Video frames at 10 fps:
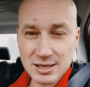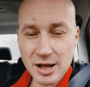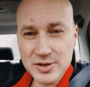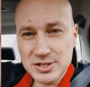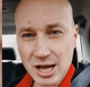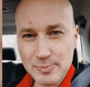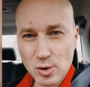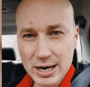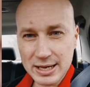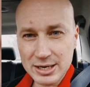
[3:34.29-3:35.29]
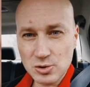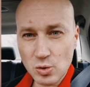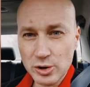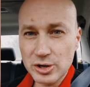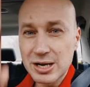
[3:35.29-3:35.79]
on the top right-hand
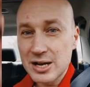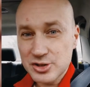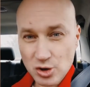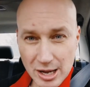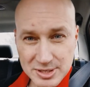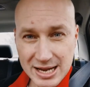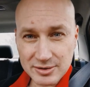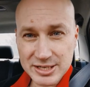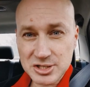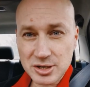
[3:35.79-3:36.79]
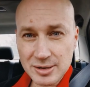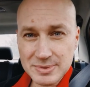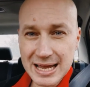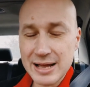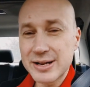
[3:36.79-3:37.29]
corner, drop-down list to come
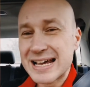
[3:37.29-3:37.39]
down.